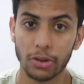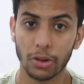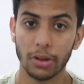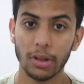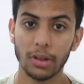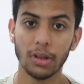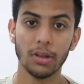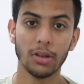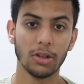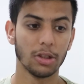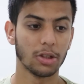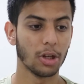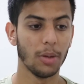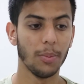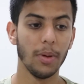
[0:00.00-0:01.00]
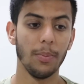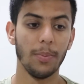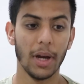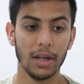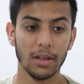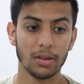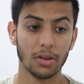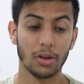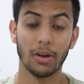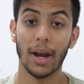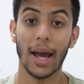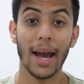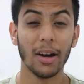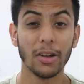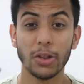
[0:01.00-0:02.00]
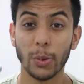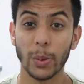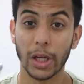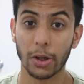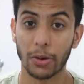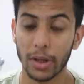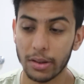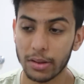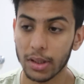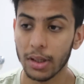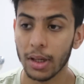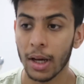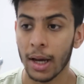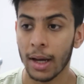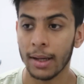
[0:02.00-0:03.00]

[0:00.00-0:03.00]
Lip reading: So this is just going to be based on how to increase it.